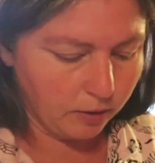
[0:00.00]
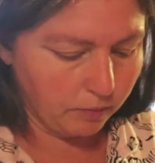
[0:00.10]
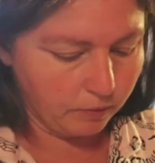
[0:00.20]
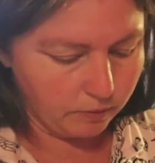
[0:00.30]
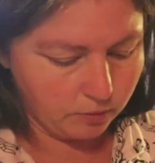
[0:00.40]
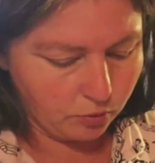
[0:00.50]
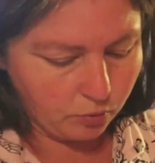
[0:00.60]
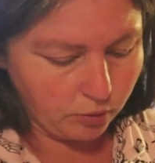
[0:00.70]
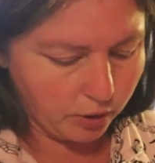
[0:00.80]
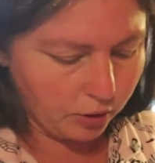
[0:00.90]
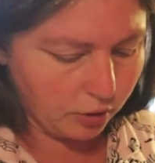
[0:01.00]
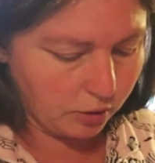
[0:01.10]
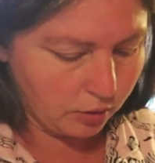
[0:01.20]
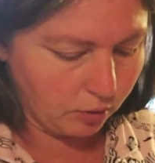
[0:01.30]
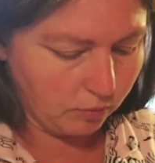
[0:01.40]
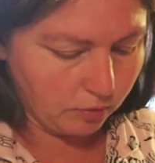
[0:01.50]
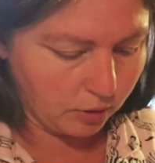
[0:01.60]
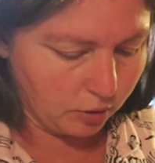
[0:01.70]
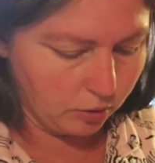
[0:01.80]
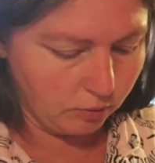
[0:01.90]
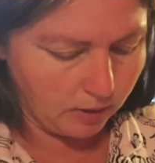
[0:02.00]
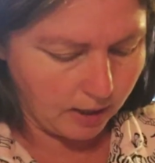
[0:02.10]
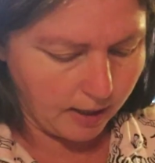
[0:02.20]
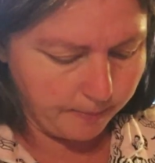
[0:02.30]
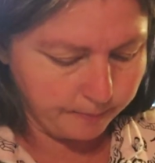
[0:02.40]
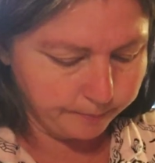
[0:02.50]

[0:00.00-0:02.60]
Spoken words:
it won't scorch, so we're going to do that.